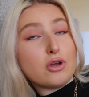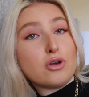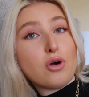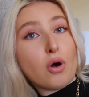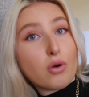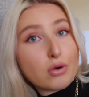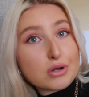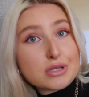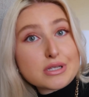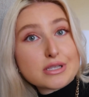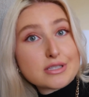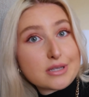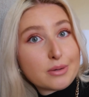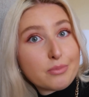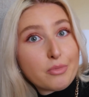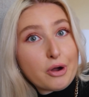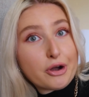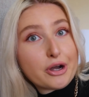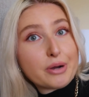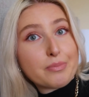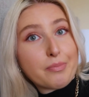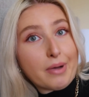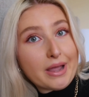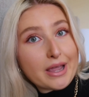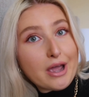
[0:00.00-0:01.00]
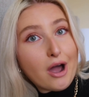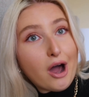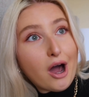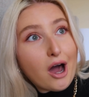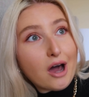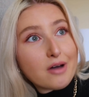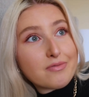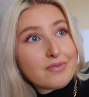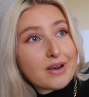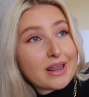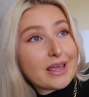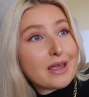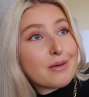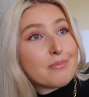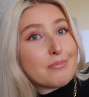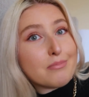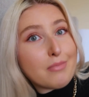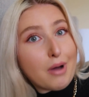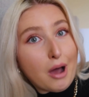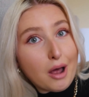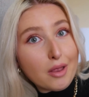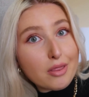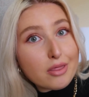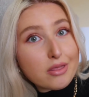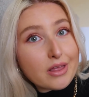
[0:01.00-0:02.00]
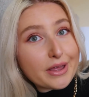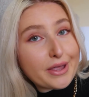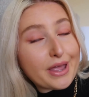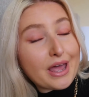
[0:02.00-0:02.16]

gone somewhere in my car for like a month.